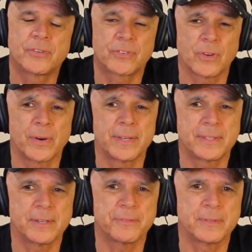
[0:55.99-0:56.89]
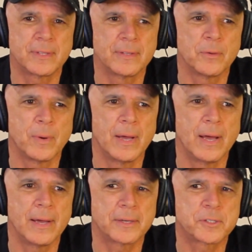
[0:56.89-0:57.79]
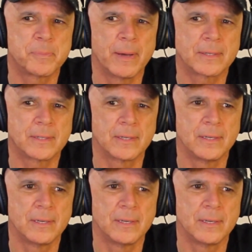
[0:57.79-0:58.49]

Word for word: Started different than the way I expected.